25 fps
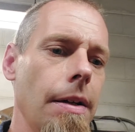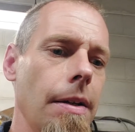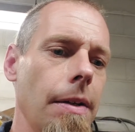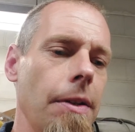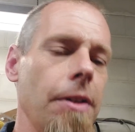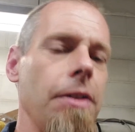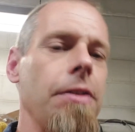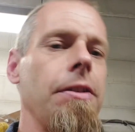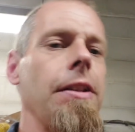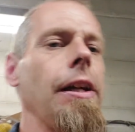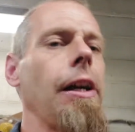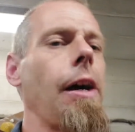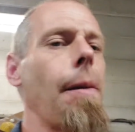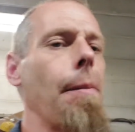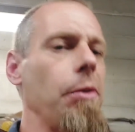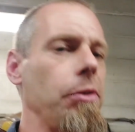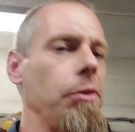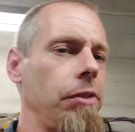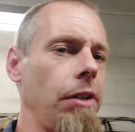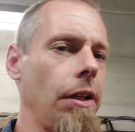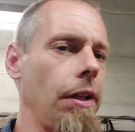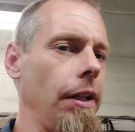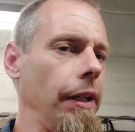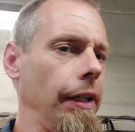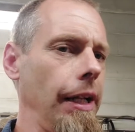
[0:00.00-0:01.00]
This thing almost
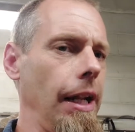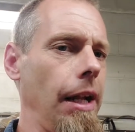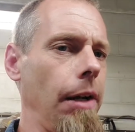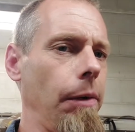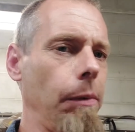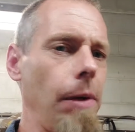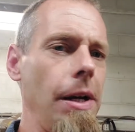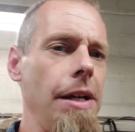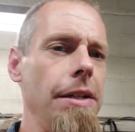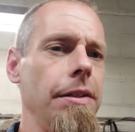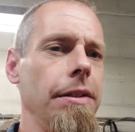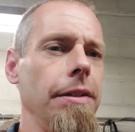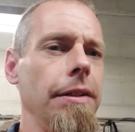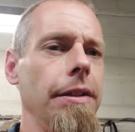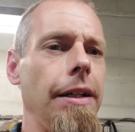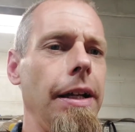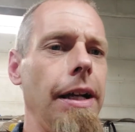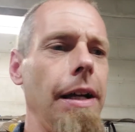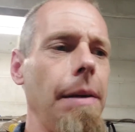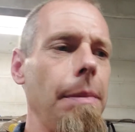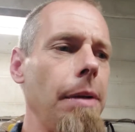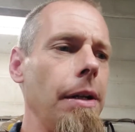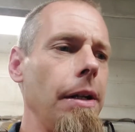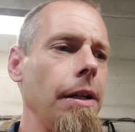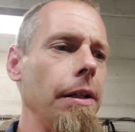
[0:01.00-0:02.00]
sounded like it had a racing
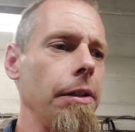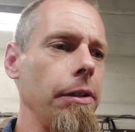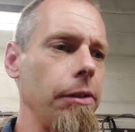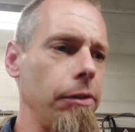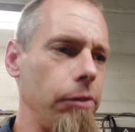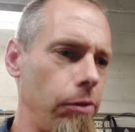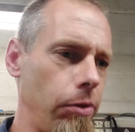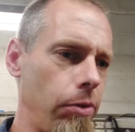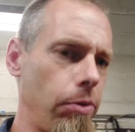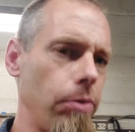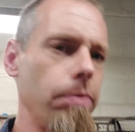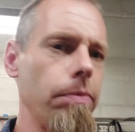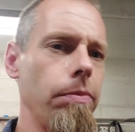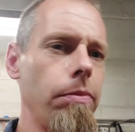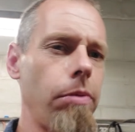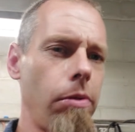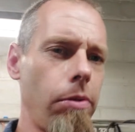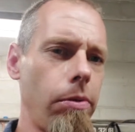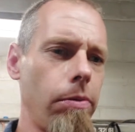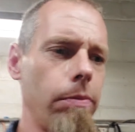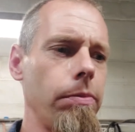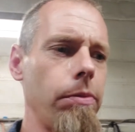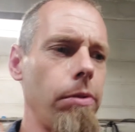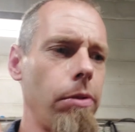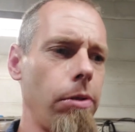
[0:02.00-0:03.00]
cam in it, just and
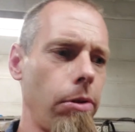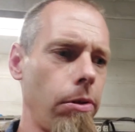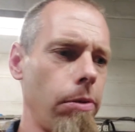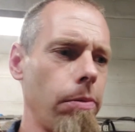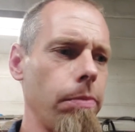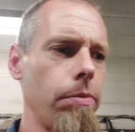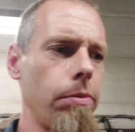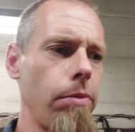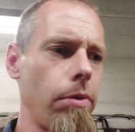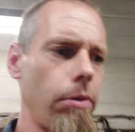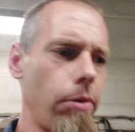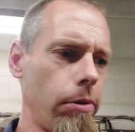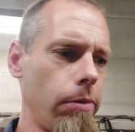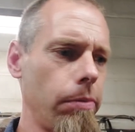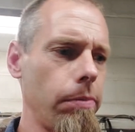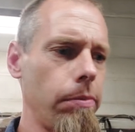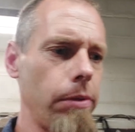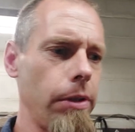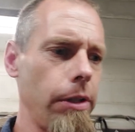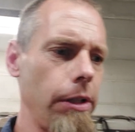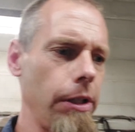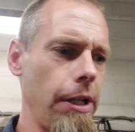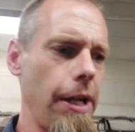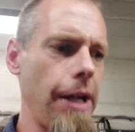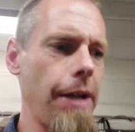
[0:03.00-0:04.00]

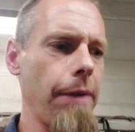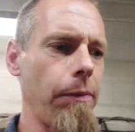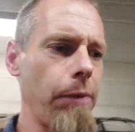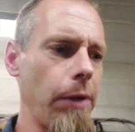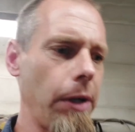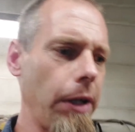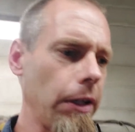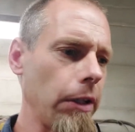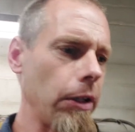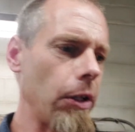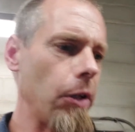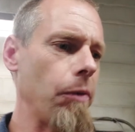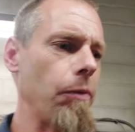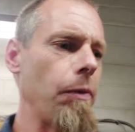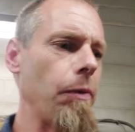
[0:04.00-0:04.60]
it had very low